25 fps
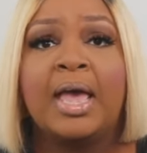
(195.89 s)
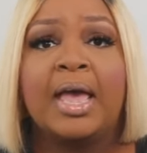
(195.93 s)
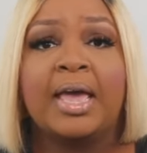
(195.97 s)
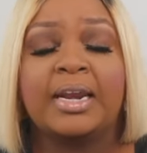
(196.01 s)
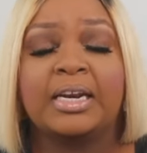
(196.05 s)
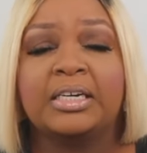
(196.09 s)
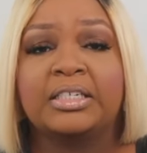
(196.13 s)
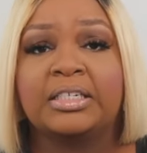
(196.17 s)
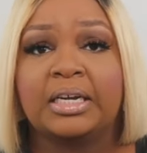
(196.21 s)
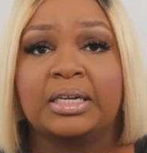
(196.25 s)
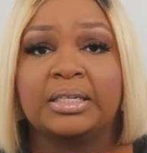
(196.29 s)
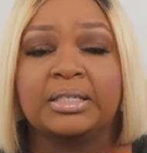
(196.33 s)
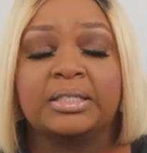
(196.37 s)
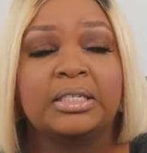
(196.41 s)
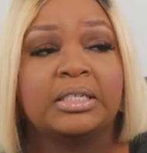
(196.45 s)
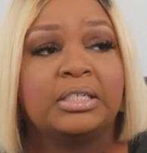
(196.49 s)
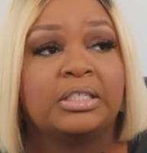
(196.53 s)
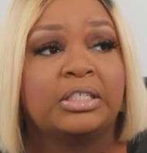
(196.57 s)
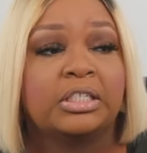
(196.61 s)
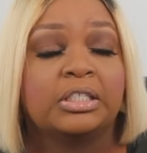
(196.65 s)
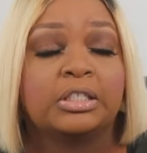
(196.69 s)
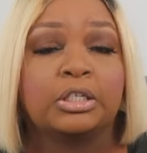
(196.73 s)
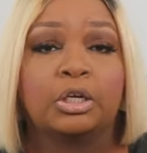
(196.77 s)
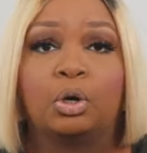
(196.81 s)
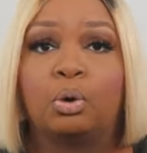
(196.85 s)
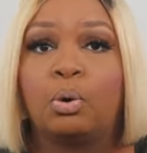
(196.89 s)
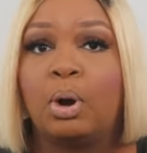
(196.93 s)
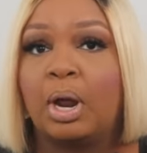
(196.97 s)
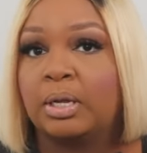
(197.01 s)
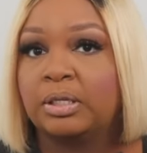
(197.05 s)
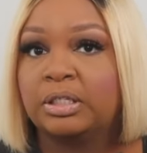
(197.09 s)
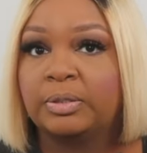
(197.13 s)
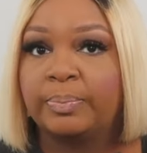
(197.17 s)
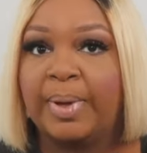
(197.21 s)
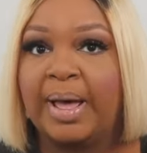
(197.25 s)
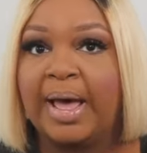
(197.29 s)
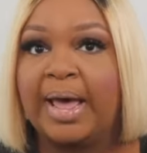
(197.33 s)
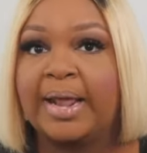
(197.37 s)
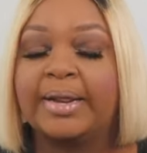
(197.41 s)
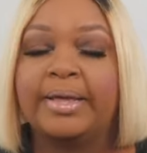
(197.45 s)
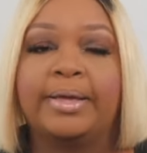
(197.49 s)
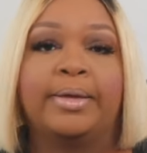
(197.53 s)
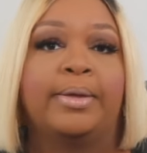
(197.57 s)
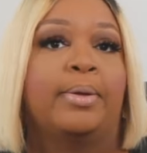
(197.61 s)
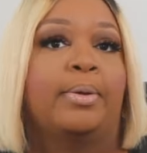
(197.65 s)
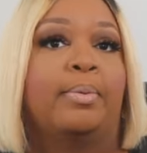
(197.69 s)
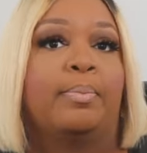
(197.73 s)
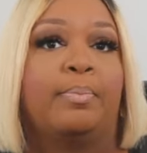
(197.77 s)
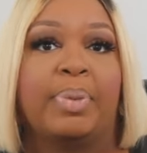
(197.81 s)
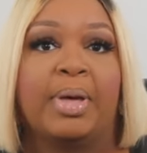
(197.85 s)
And as y'all can see, just a
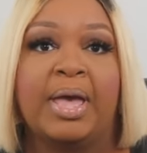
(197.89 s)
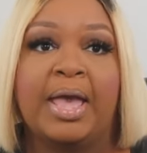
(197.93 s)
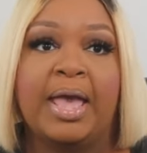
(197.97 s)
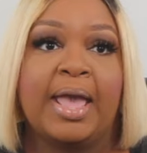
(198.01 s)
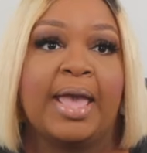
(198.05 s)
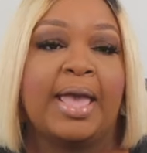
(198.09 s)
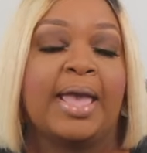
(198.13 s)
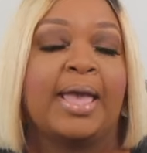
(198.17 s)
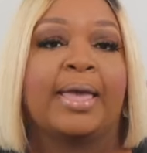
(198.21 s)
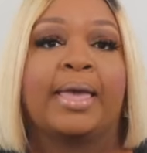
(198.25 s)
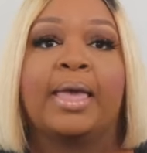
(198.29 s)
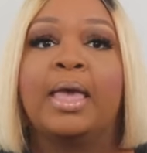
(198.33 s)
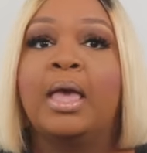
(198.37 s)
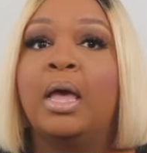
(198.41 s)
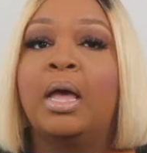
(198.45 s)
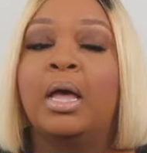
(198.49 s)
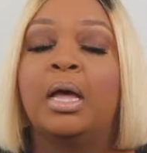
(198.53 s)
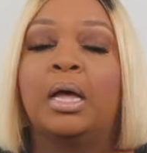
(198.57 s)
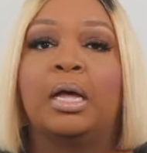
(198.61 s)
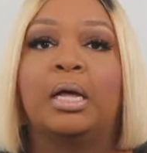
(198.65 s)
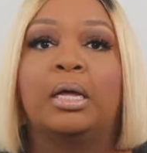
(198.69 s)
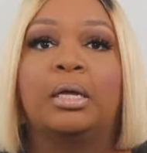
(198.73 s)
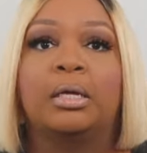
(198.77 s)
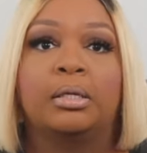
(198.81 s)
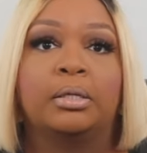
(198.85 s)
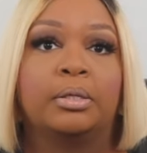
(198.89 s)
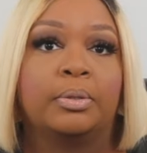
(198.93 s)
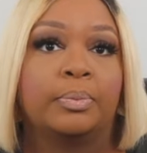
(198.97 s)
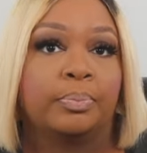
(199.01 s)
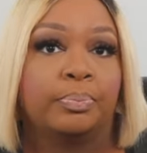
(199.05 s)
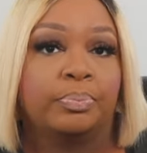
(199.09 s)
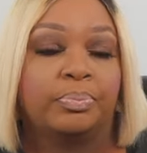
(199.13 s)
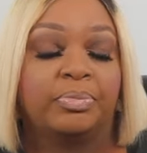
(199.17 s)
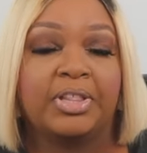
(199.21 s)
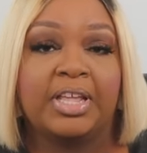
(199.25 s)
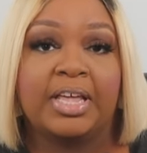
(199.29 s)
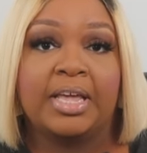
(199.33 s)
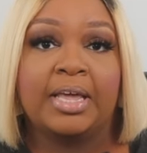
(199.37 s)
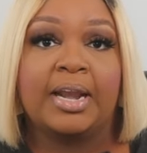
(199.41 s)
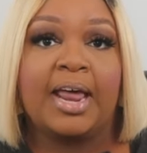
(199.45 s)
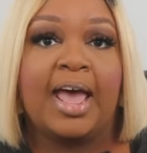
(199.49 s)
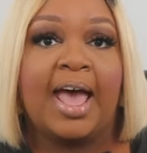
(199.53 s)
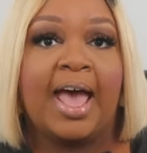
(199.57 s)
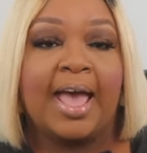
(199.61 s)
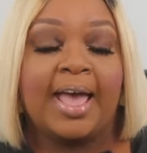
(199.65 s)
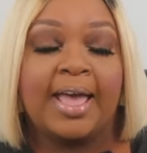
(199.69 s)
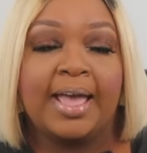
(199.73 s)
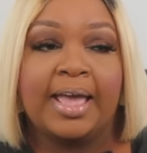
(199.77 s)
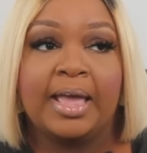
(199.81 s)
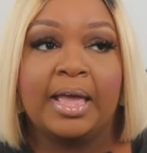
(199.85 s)
crossbody bag that
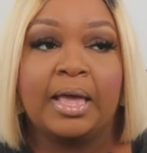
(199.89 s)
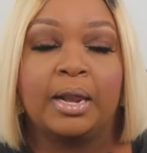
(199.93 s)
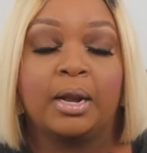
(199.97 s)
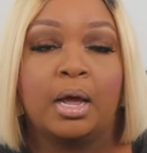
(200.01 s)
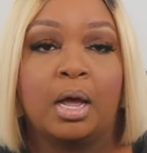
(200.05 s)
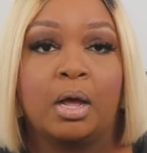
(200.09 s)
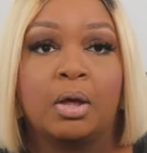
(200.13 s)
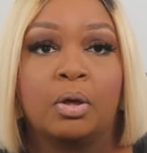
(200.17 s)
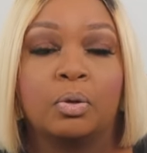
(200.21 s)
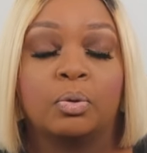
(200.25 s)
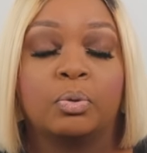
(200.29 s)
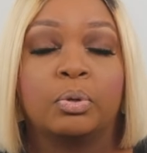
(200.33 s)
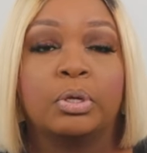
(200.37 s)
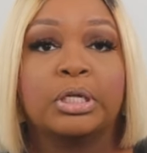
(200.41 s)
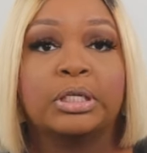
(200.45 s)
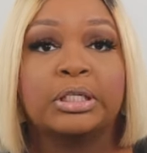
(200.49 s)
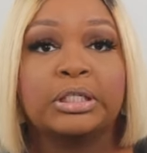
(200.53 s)
I had on.